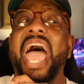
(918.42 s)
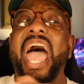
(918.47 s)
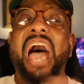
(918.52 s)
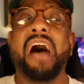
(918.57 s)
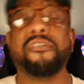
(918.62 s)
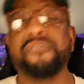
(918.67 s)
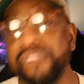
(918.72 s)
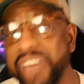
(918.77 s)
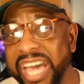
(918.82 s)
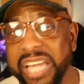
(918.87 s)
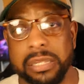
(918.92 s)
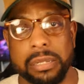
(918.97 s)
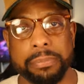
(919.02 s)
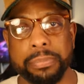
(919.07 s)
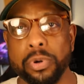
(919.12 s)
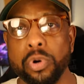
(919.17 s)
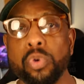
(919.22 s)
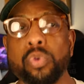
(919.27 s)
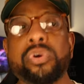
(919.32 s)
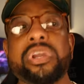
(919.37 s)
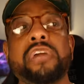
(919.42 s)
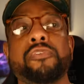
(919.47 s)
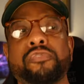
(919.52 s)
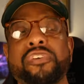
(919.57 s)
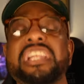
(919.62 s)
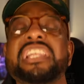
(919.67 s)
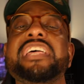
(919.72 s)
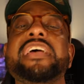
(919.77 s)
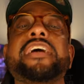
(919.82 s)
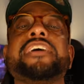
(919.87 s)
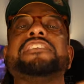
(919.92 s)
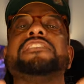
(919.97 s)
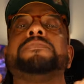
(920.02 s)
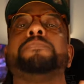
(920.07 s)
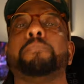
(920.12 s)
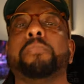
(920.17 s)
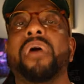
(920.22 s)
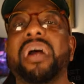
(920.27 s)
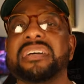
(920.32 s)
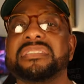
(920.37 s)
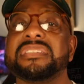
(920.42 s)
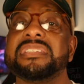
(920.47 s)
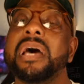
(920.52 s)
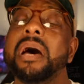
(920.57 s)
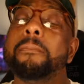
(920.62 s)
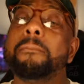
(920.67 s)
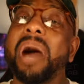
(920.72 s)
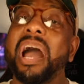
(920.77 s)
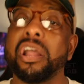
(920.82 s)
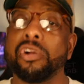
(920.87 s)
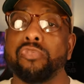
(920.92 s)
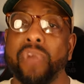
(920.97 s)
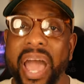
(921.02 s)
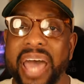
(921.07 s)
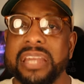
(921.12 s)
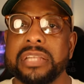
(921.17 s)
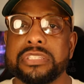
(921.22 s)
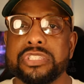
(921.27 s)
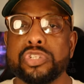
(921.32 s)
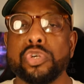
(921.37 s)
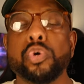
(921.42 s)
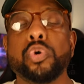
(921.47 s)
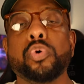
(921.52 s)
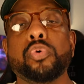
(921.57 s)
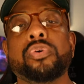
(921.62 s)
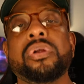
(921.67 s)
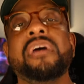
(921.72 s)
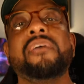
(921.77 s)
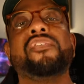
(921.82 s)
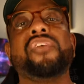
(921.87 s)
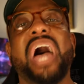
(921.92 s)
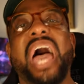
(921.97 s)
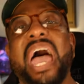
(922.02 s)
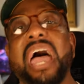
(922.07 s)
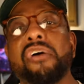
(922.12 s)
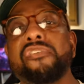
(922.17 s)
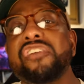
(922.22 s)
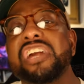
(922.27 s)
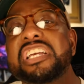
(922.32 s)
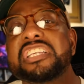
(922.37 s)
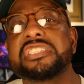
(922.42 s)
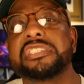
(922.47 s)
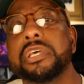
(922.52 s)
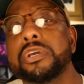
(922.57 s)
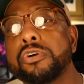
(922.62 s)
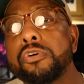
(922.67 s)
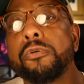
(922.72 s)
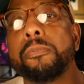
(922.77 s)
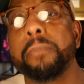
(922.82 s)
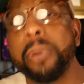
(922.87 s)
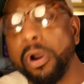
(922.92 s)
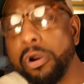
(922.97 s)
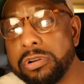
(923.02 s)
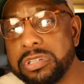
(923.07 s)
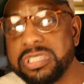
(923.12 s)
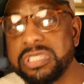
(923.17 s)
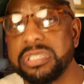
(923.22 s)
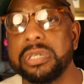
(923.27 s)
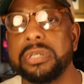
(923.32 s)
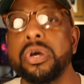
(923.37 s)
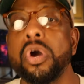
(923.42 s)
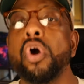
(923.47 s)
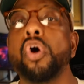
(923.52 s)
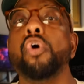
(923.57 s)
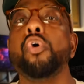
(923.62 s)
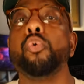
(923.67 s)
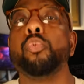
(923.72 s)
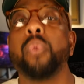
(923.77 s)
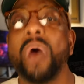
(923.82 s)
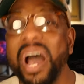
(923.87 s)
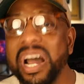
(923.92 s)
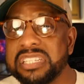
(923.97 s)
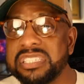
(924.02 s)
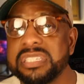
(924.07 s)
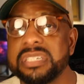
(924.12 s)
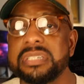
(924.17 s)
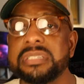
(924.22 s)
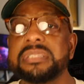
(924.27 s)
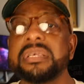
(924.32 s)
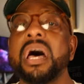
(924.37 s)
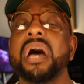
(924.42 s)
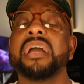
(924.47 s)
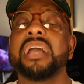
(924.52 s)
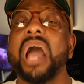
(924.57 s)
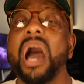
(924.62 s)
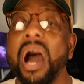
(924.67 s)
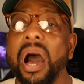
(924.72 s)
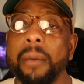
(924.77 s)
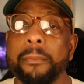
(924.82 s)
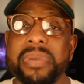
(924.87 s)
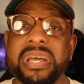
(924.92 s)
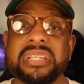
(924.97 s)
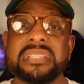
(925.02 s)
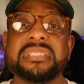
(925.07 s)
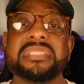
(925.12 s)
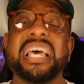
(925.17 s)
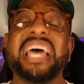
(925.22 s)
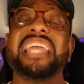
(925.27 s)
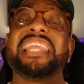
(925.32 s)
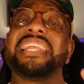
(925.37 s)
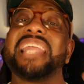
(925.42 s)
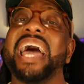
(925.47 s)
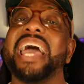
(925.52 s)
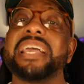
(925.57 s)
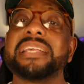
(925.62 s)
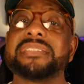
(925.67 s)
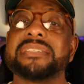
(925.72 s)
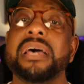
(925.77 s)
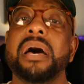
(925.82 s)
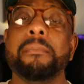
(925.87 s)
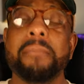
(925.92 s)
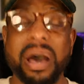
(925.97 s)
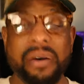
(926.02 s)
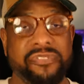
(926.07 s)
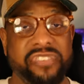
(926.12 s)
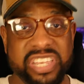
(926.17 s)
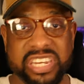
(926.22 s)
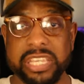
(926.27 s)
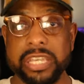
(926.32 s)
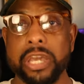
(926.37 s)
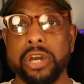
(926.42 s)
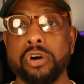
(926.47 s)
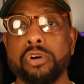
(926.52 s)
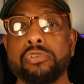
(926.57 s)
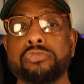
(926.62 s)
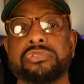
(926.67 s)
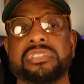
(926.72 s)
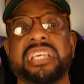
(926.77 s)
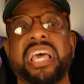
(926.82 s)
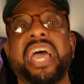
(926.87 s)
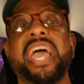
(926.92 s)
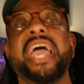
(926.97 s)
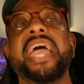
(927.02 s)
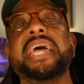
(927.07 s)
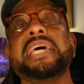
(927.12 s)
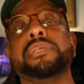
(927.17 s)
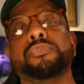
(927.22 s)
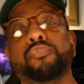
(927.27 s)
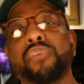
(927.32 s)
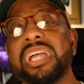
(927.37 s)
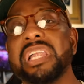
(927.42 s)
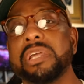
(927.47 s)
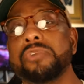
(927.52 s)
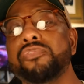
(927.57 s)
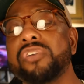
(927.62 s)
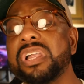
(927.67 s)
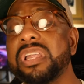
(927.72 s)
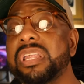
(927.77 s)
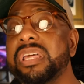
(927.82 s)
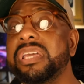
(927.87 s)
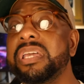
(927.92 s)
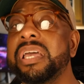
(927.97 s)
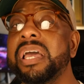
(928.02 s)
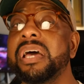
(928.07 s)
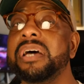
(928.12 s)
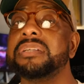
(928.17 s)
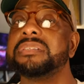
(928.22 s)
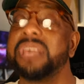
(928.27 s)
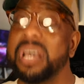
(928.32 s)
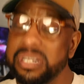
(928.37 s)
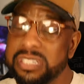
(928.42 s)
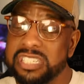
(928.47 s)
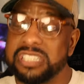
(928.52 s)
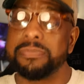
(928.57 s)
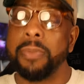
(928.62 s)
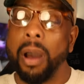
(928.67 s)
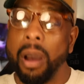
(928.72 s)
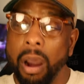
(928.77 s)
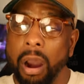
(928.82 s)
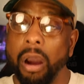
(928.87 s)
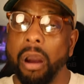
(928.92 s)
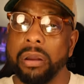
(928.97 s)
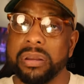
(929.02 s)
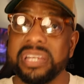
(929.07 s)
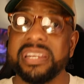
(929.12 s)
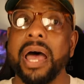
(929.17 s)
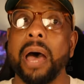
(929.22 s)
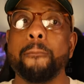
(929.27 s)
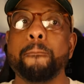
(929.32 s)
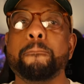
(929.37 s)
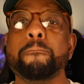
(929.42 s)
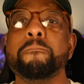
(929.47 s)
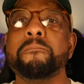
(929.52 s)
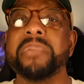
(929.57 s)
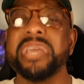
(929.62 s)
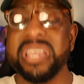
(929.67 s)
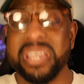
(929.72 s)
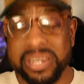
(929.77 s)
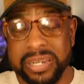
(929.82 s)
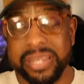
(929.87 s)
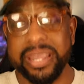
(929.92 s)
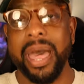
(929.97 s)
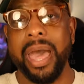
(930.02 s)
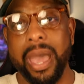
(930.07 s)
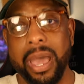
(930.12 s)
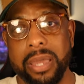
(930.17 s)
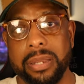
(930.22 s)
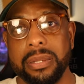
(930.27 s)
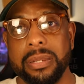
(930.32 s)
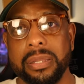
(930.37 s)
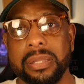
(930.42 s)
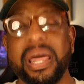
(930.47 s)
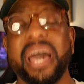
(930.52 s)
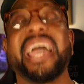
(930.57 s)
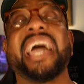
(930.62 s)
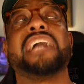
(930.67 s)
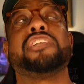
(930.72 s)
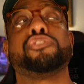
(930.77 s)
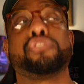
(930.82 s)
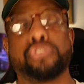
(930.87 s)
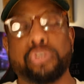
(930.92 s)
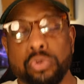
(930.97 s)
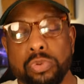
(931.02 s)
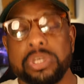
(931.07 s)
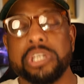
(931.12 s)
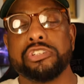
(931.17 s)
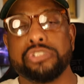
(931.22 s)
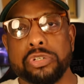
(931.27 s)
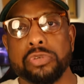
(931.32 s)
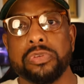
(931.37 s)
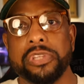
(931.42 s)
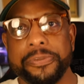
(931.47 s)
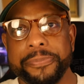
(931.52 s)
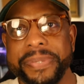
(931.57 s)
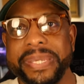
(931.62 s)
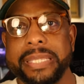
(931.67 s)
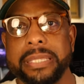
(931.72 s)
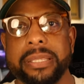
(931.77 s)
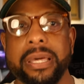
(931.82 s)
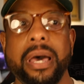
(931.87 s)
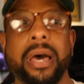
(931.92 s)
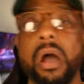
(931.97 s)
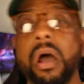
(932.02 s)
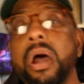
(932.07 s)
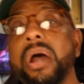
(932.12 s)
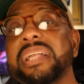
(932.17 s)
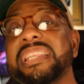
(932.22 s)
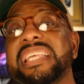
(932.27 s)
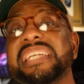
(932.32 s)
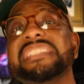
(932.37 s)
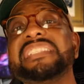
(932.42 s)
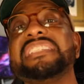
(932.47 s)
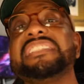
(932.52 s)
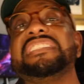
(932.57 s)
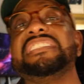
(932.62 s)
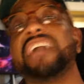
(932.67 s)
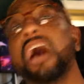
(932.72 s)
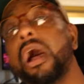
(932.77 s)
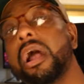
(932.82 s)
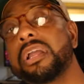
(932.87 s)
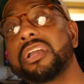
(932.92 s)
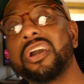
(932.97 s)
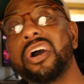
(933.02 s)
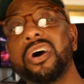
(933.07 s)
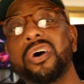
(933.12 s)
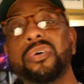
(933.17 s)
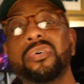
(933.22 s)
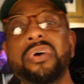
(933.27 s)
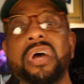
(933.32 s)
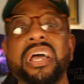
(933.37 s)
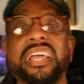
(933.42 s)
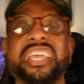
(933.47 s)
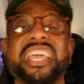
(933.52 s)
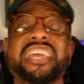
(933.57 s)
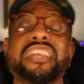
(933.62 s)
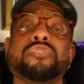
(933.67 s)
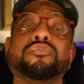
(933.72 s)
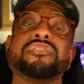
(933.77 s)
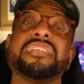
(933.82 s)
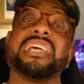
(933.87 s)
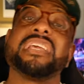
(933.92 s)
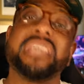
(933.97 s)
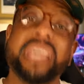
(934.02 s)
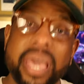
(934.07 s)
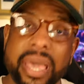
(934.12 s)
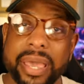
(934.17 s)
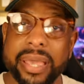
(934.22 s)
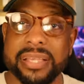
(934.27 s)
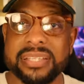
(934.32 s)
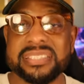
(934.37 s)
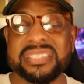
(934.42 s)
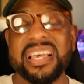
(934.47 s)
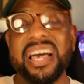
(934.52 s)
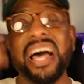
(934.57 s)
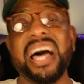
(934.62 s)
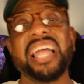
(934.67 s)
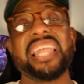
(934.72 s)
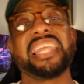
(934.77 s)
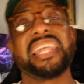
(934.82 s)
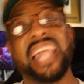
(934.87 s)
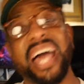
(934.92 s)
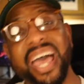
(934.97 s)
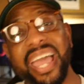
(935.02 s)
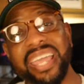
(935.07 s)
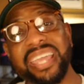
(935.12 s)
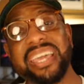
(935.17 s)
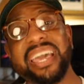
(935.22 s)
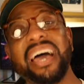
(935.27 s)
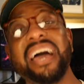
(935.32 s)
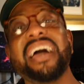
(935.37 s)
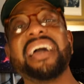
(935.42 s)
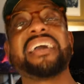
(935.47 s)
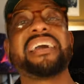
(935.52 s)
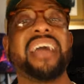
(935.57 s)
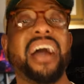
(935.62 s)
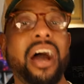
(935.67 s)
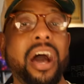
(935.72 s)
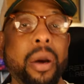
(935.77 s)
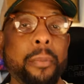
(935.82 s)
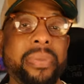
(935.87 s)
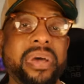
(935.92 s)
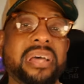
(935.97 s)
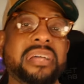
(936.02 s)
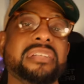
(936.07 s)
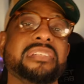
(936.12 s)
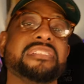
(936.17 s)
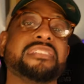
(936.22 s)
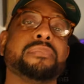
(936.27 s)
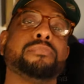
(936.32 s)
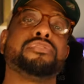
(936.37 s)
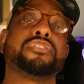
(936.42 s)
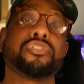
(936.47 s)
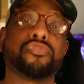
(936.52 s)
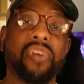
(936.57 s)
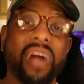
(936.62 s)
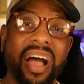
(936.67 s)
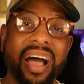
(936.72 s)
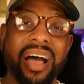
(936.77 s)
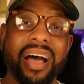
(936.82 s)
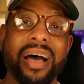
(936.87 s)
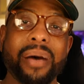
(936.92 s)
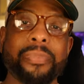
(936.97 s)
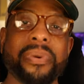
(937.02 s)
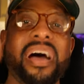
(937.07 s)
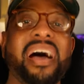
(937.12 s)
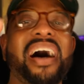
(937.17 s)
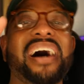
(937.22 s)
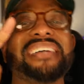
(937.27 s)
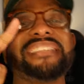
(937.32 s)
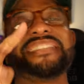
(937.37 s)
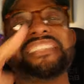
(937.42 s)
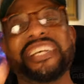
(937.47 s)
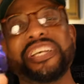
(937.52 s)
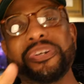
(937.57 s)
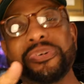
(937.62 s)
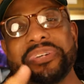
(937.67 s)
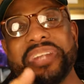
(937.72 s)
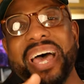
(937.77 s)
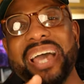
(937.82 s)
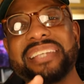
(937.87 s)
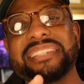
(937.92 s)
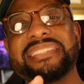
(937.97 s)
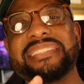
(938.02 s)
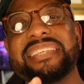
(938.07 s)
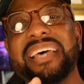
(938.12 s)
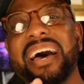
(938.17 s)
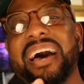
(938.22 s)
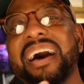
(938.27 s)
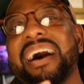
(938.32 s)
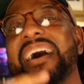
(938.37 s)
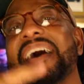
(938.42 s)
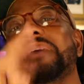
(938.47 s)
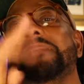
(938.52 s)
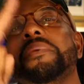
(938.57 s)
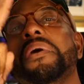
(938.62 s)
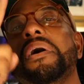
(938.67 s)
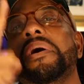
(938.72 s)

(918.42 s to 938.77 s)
available can really express my gratitude for every single person who watches, comments, and likes my videos. It really, really touches my heart, and I mean that. Like, I truly, truly mean that. All right, this is Darko, Kindles and Kicks. Like, comment, subscribe. I see you next time.